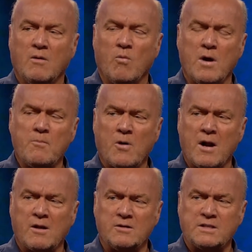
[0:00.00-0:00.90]
One
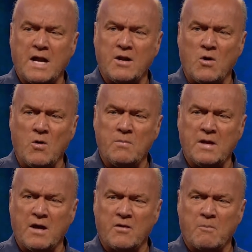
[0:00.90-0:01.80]
prodigal stayed home,
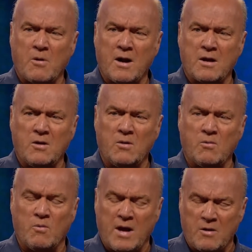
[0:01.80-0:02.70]
the other prodigal
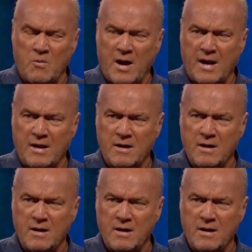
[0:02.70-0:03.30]
ran away.